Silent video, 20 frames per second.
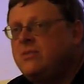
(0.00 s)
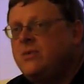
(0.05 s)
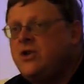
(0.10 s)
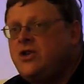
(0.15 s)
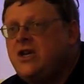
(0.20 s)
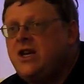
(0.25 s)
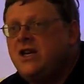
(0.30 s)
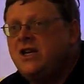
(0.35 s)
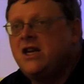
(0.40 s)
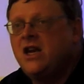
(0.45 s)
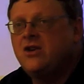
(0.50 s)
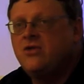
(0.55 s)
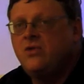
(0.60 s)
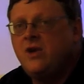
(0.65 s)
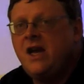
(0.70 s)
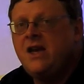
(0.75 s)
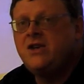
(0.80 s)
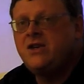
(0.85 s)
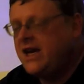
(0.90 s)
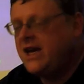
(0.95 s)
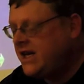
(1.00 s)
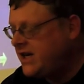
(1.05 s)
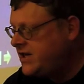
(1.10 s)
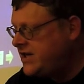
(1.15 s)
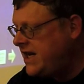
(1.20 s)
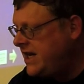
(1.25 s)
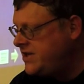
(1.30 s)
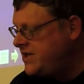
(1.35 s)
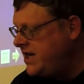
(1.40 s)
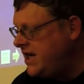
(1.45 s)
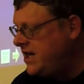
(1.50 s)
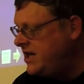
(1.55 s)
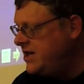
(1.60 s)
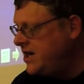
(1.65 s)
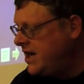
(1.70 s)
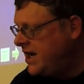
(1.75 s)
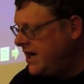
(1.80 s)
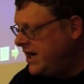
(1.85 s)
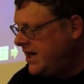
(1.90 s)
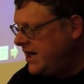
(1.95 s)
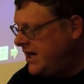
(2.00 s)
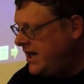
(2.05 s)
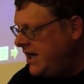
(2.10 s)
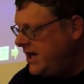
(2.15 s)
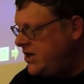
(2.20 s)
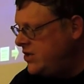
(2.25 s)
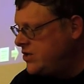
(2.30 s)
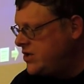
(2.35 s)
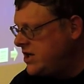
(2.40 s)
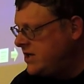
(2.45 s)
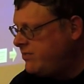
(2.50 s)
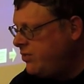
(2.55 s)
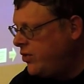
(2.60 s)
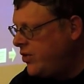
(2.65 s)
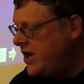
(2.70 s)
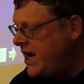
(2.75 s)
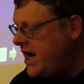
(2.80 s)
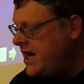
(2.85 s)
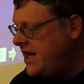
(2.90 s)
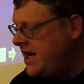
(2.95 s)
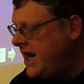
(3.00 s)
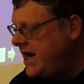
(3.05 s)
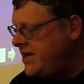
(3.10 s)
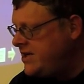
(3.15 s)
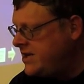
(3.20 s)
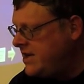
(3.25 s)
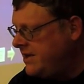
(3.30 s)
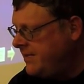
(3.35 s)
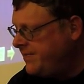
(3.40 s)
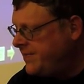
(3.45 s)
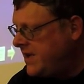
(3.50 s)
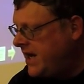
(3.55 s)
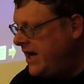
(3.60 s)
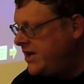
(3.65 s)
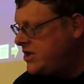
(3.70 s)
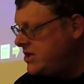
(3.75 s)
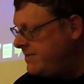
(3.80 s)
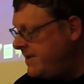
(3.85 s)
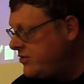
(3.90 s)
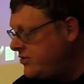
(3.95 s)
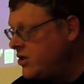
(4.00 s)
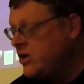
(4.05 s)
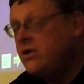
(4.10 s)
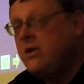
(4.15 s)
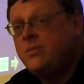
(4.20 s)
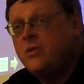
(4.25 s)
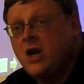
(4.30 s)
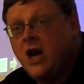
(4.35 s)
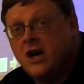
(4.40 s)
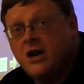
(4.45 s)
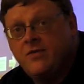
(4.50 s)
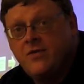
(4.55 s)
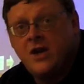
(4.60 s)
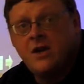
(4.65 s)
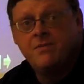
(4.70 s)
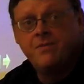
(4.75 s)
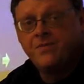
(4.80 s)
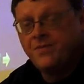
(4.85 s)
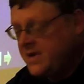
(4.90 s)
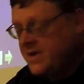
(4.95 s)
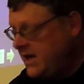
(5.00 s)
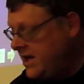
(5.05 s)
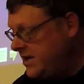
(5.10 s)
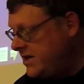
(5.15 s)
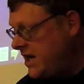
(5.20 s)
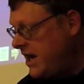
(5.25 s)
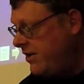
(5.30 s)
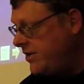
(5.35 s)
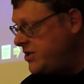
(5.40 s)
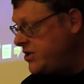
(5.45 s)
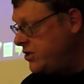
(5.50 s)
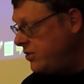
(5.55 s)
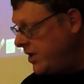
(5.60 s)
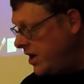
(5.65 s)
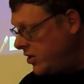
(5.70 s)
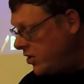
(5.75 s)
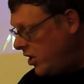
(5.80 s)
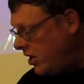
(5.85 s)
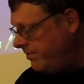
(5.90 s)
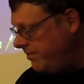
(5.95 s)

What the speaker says: machine can create tickets as we use port 88. And Samantha, you're tired. I was doing it.